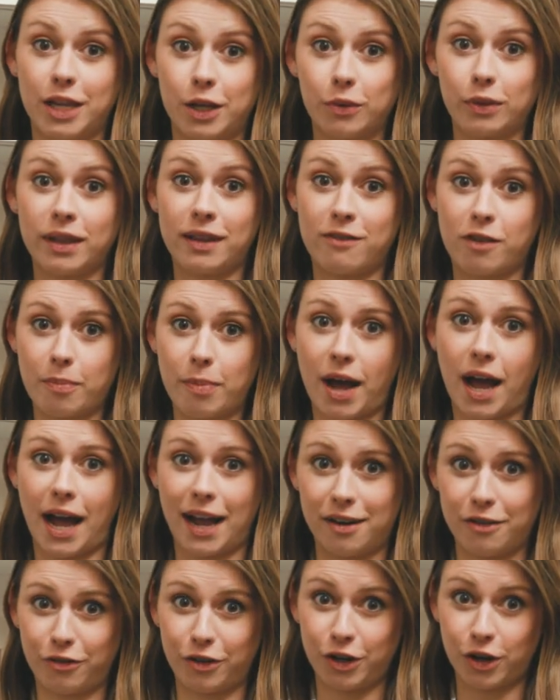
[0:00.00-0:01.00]
that you leave it
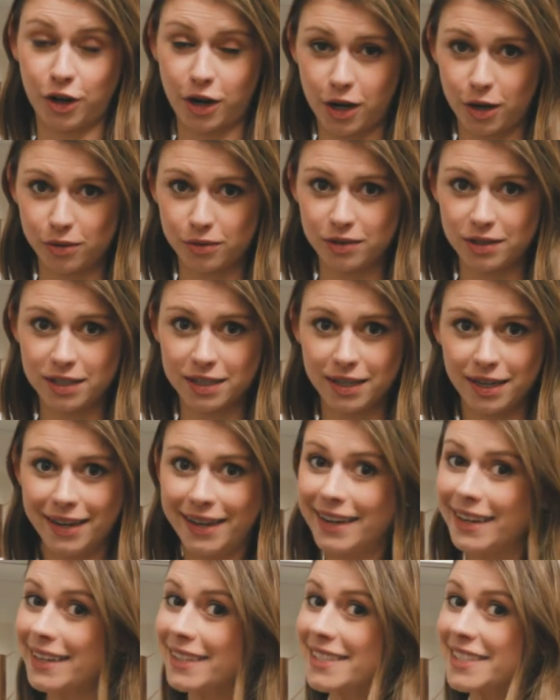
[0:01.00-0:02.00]
behind for your host.
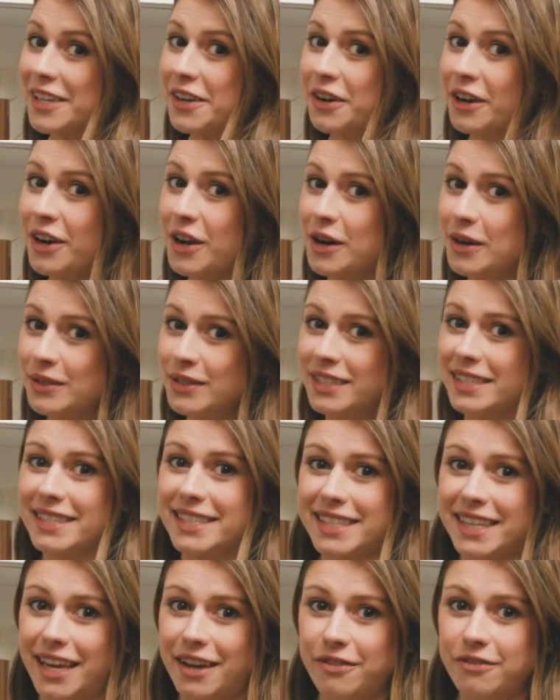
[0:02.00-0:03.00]
Consider it a
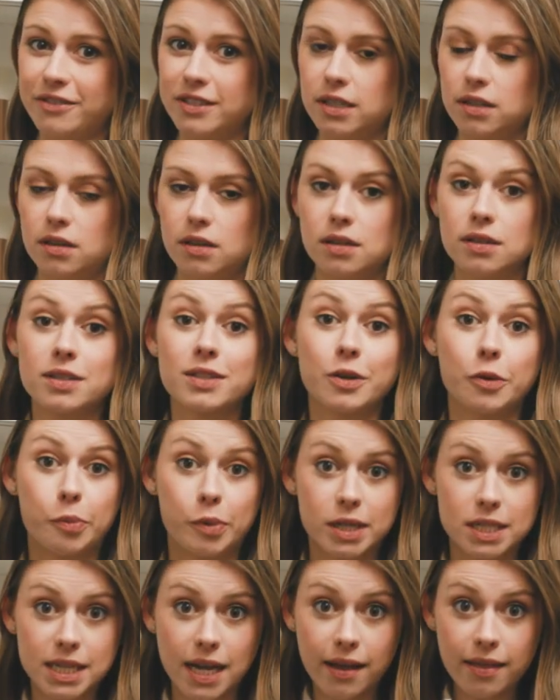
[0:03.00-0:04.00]
hostess gift. So
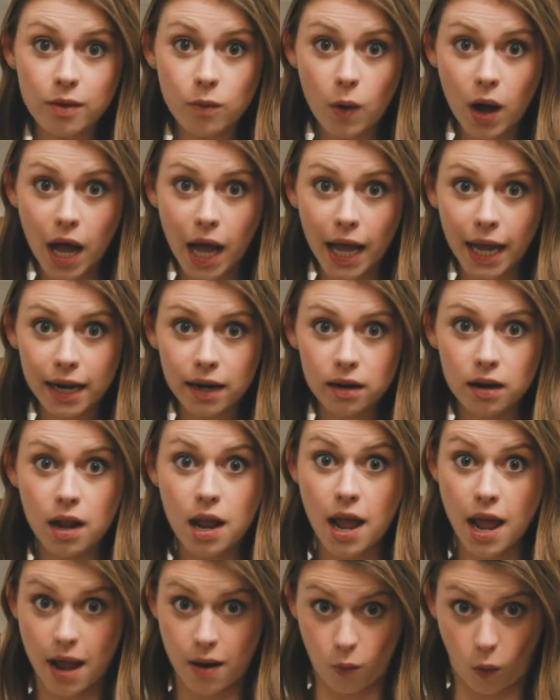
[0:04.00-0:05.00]
put down the wine
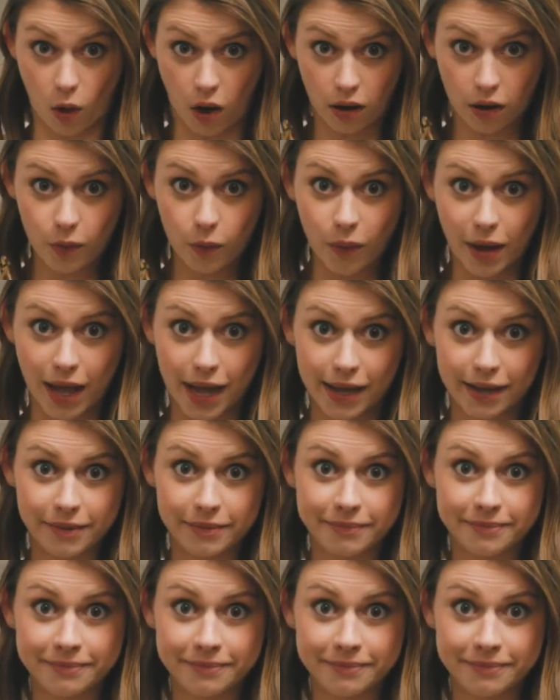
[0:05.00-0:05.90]
and walk away.